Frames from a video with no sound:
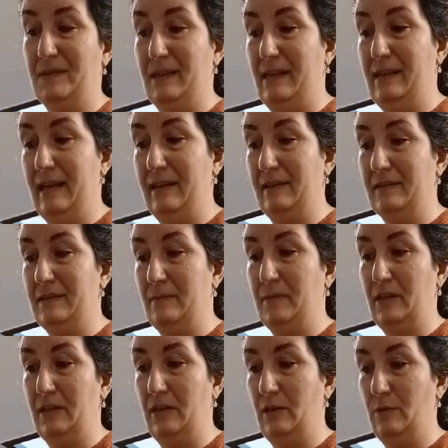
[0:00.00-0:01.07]
and that is something
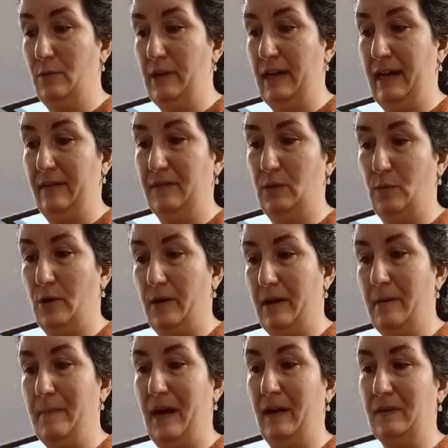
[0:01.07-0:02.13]
you don't want to have to worry
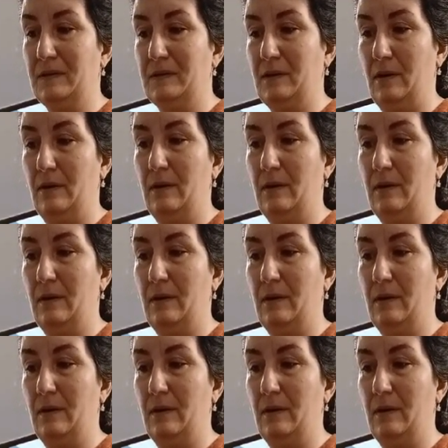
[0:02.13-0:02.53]
about. So